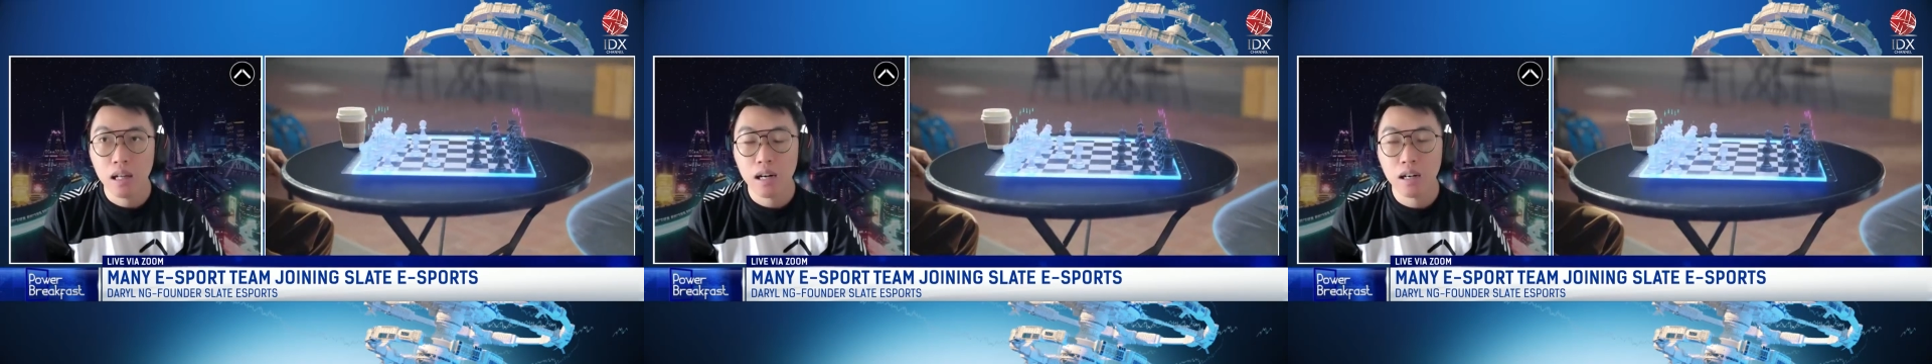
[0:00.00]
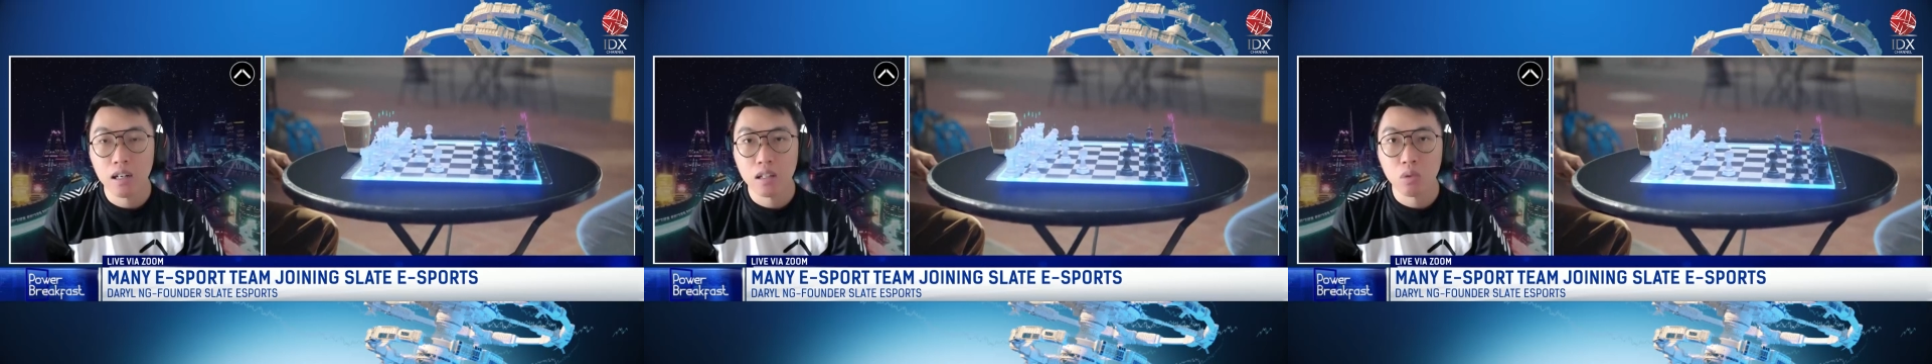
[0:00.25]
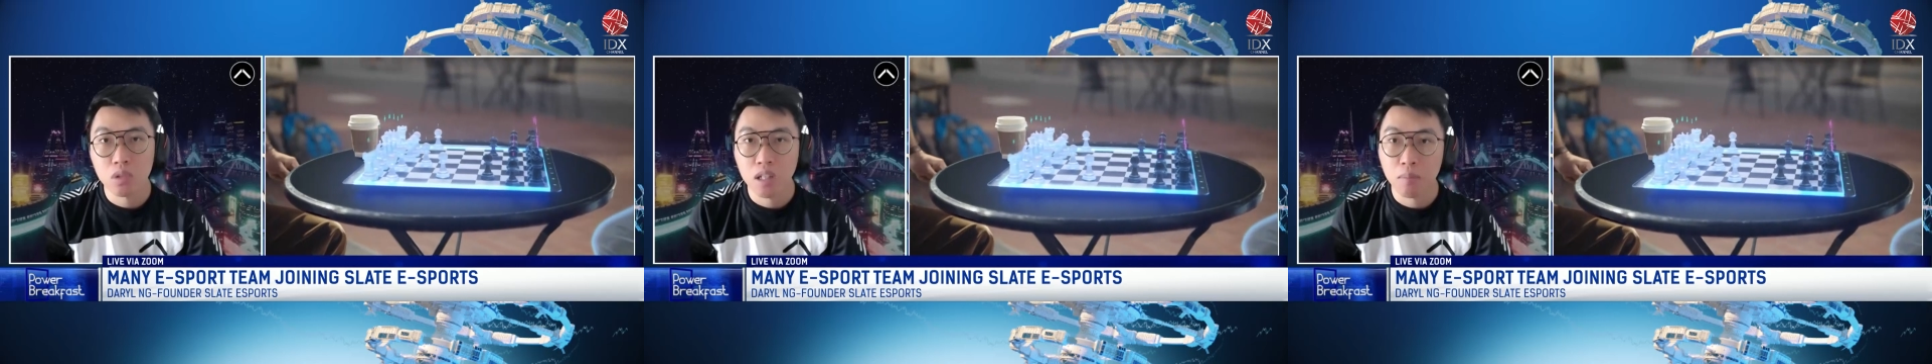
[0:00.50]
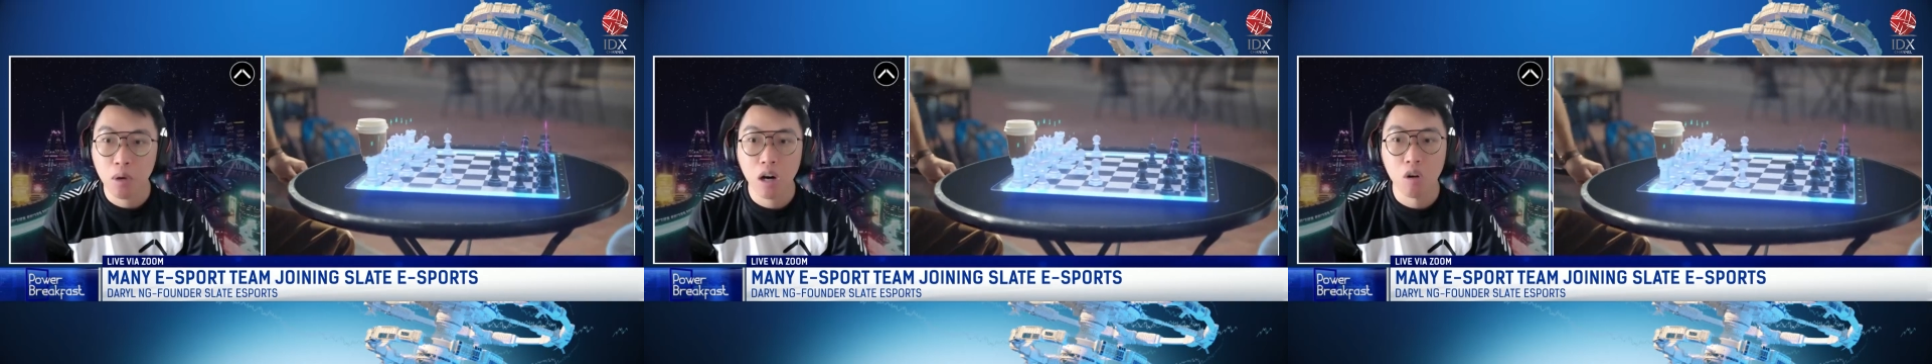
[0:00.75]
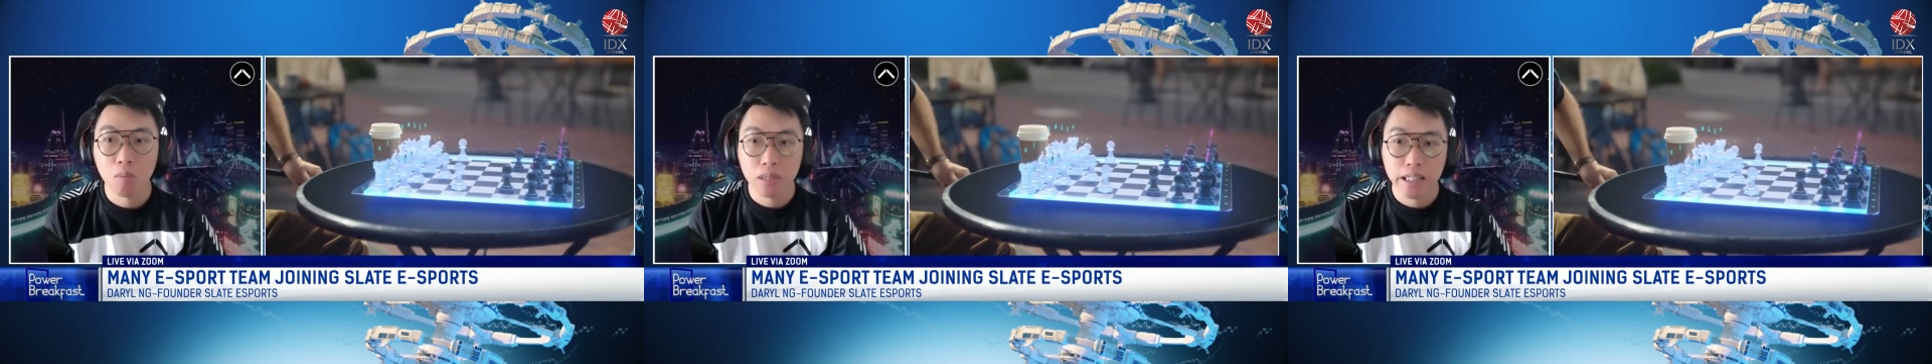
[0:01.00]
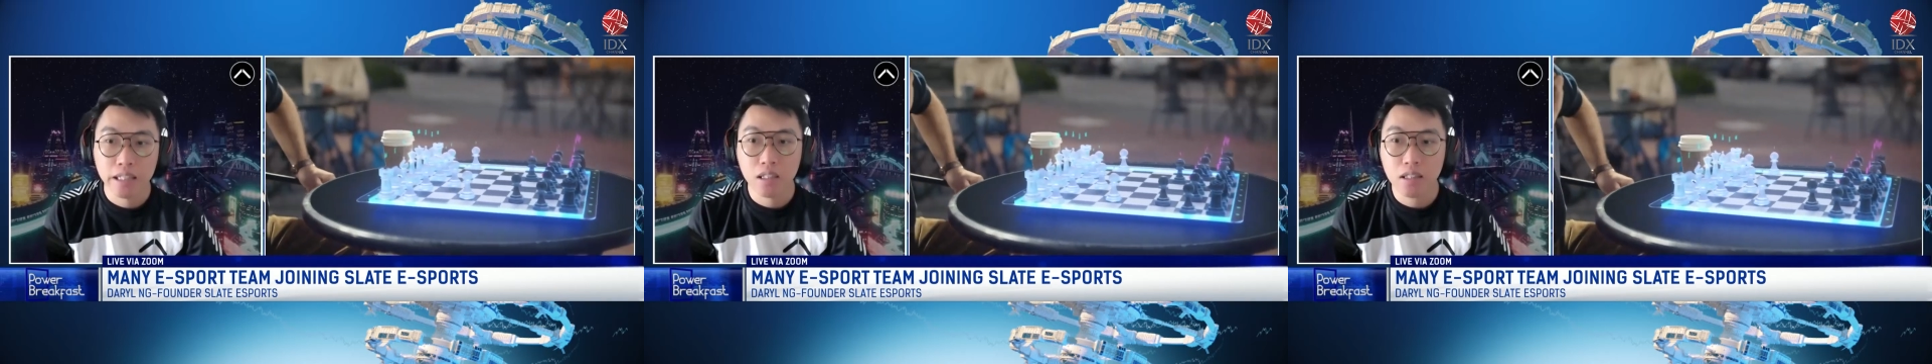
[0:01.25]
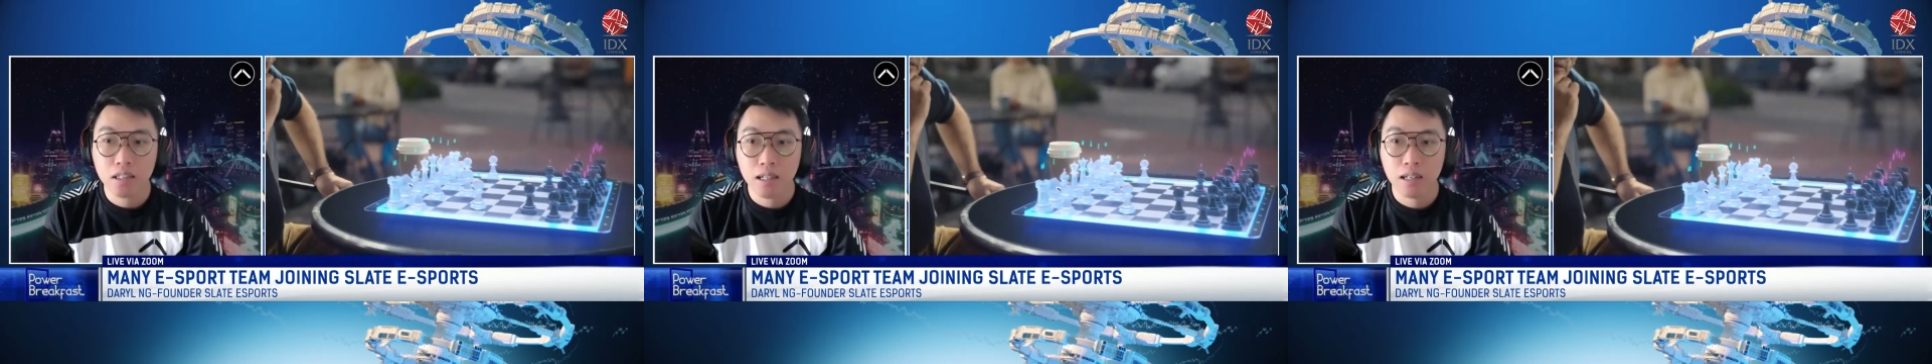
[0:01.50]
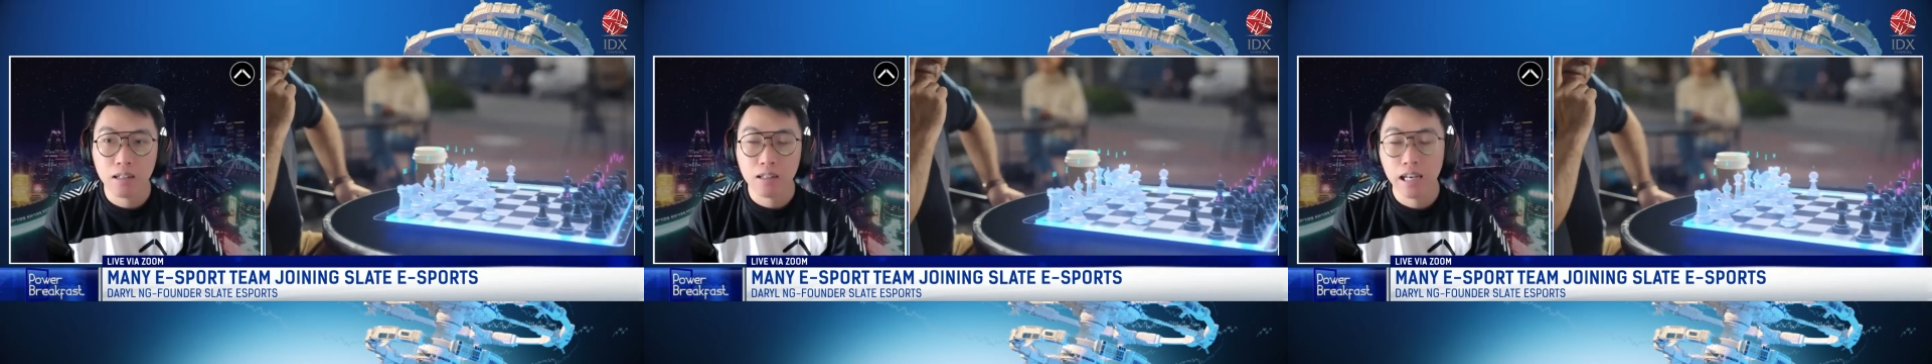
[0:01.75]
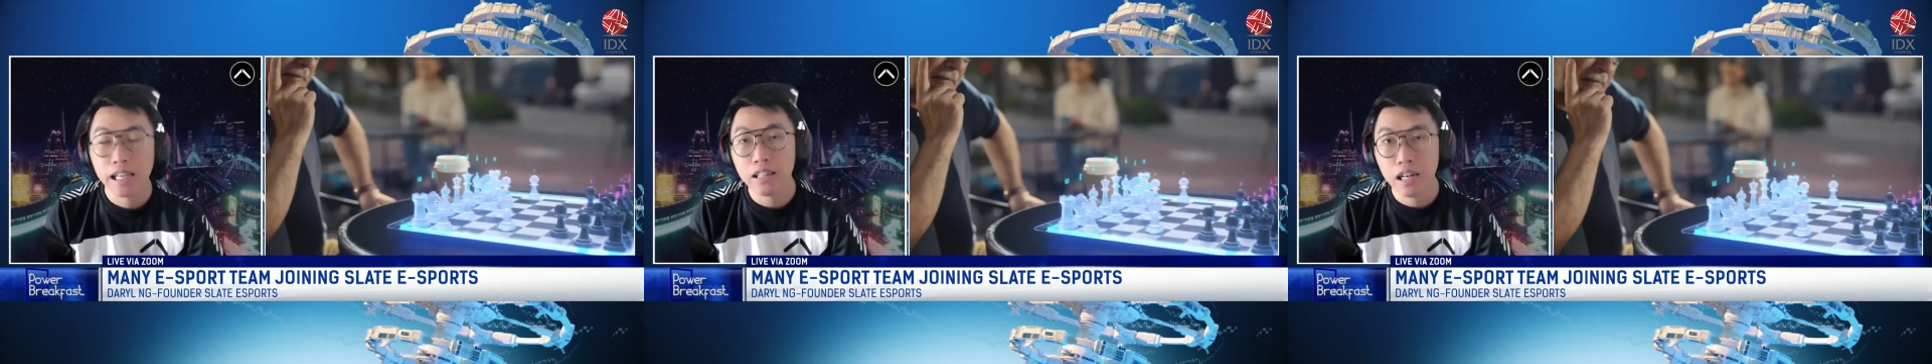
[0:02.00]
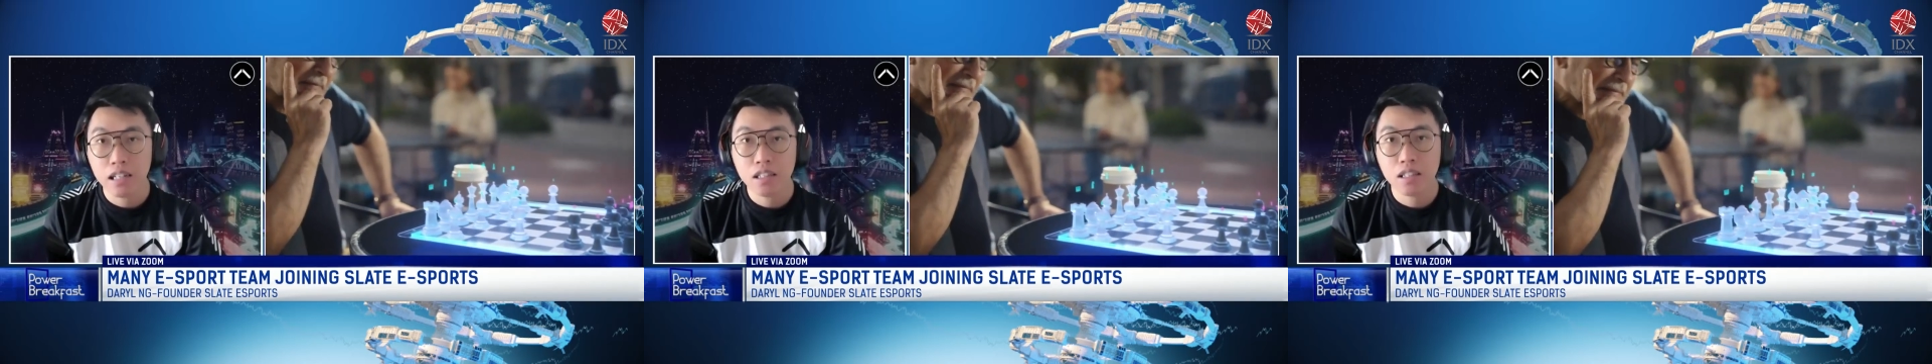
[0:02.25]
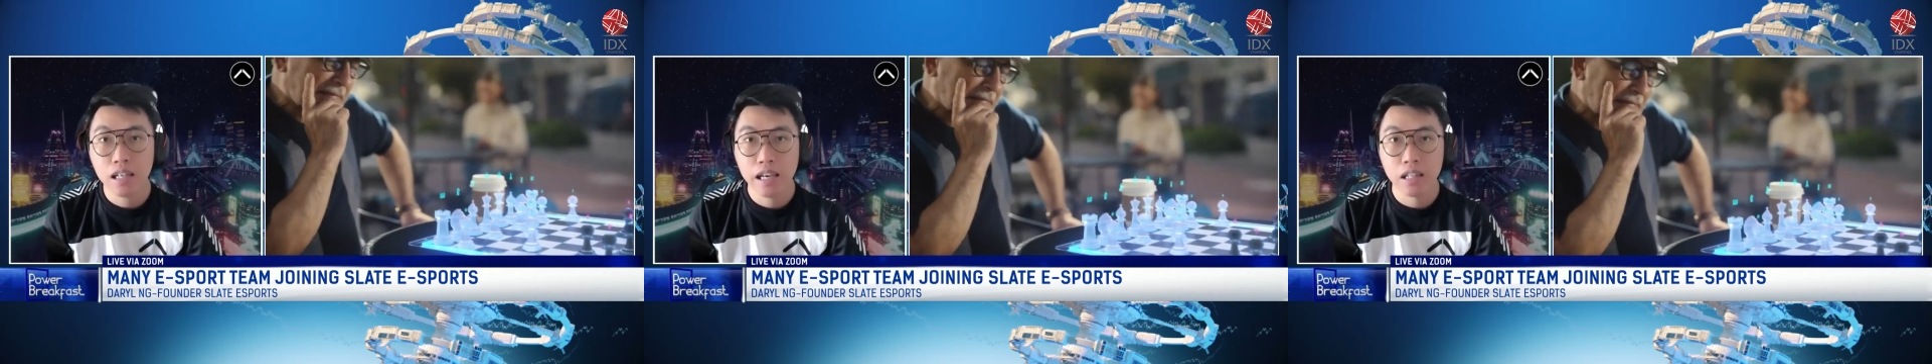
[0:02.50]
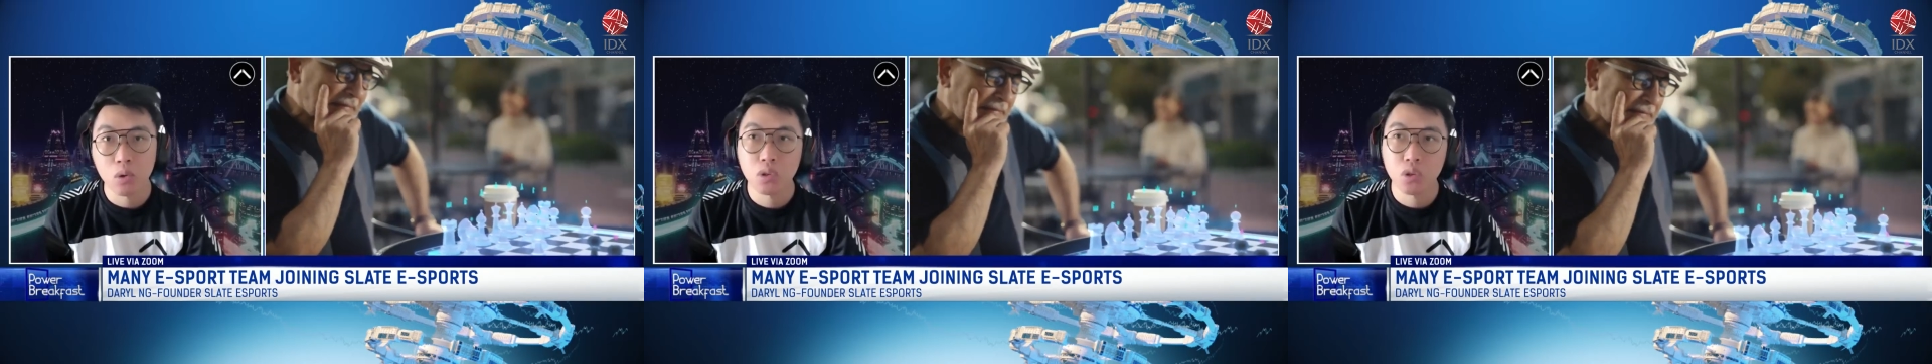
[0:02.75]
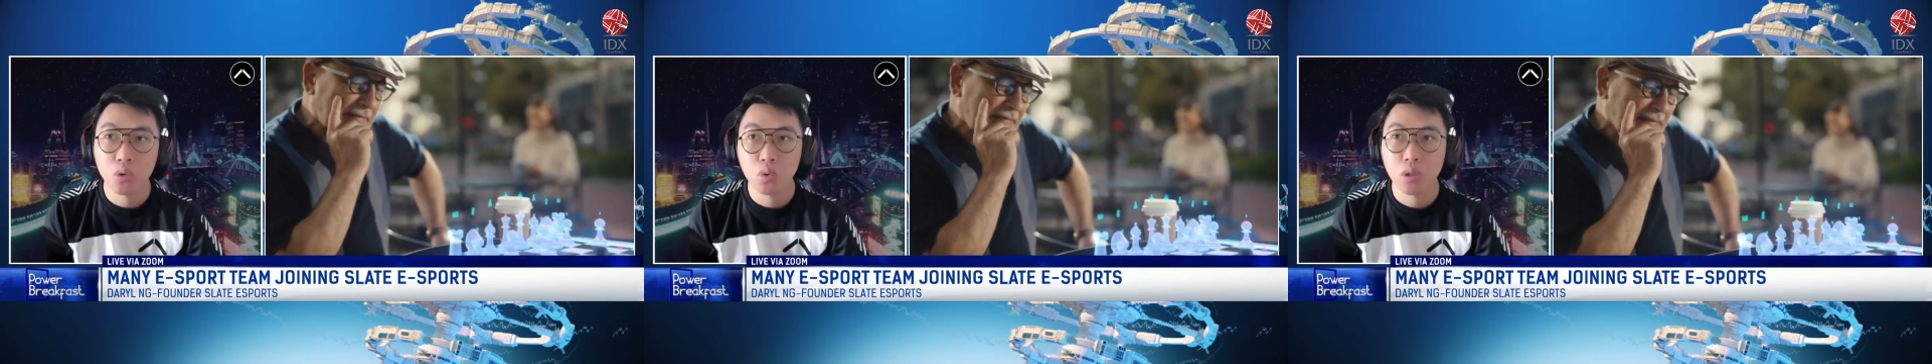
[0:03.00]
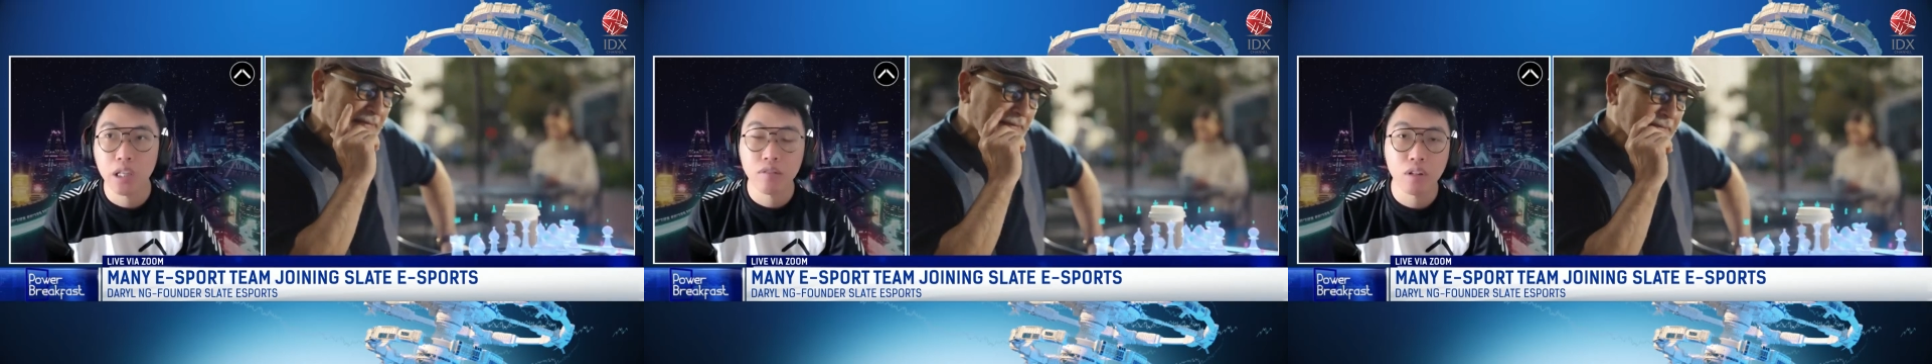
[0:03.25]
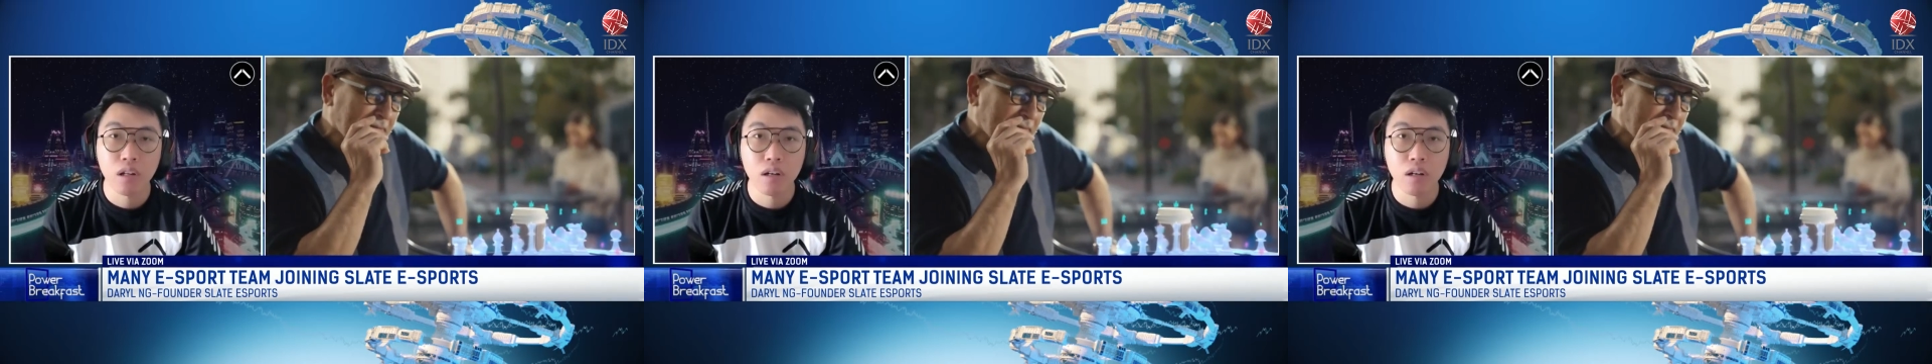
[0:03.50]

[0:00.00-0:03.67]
our players and us, and also to gain